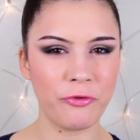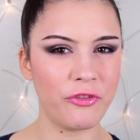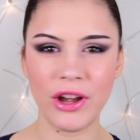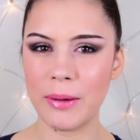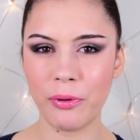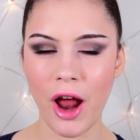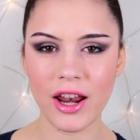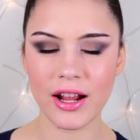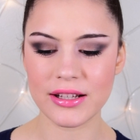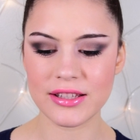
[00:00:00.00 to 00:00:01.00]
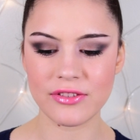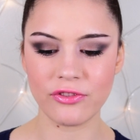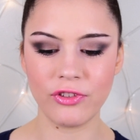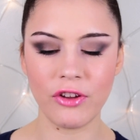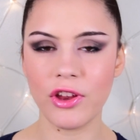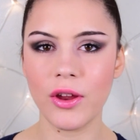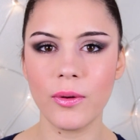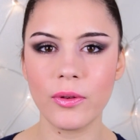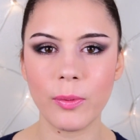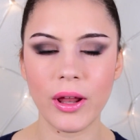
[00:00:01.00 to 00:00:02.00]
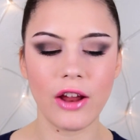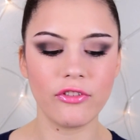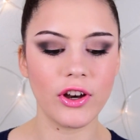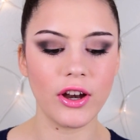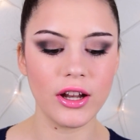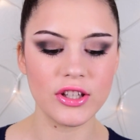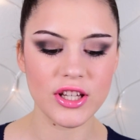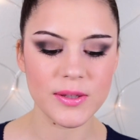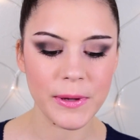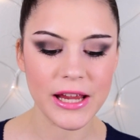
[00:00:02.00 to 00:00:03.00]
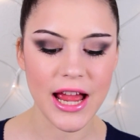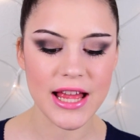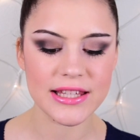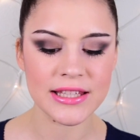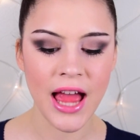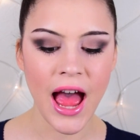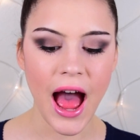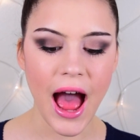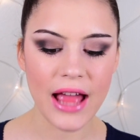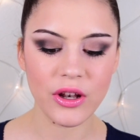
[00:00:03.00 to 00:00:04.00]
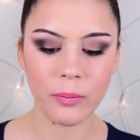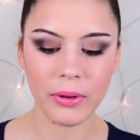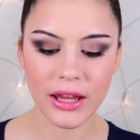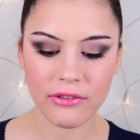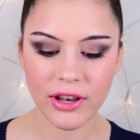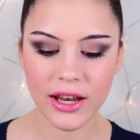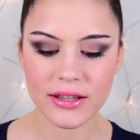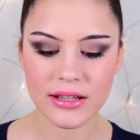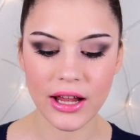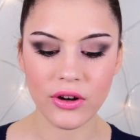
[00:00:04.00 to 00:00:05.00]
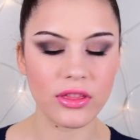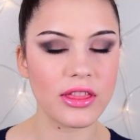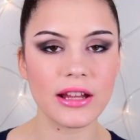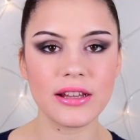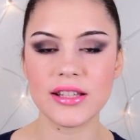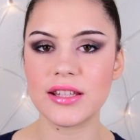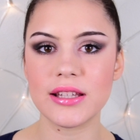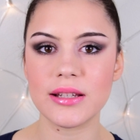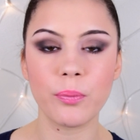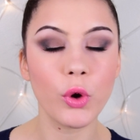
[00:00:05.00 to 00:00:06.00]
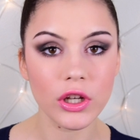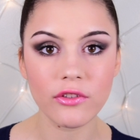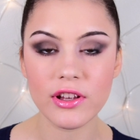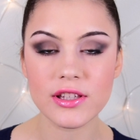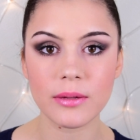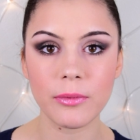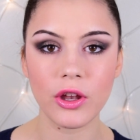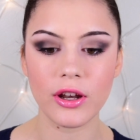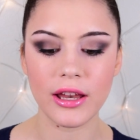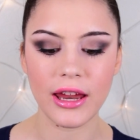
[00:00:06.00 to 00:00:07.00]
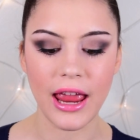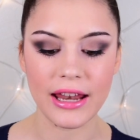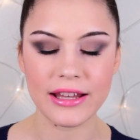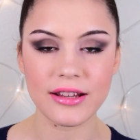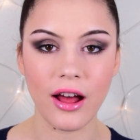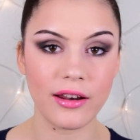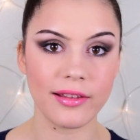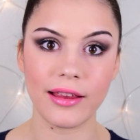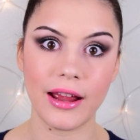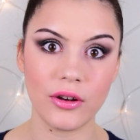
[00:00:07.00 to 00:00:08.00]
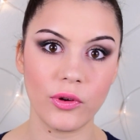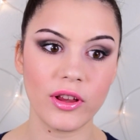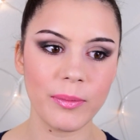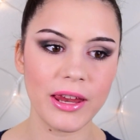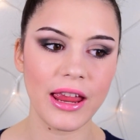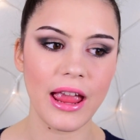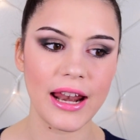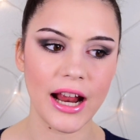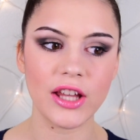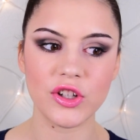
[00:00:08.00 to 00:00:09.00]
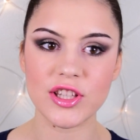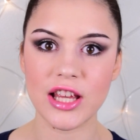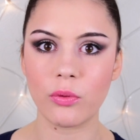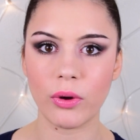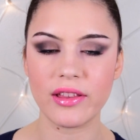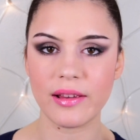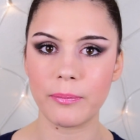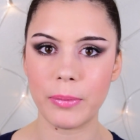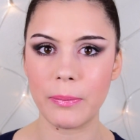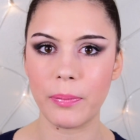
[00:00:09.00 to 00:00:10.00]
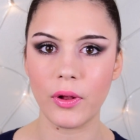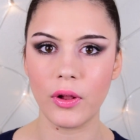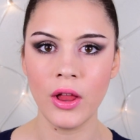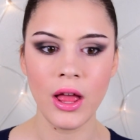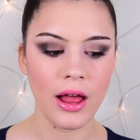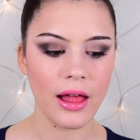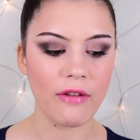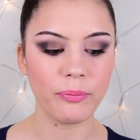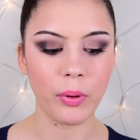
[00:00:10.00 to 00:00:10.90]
free products, reviews, whatever, just because I don't believe in it. I don't think that's the point of this community, and it honestly annoys me, and I understand why some people have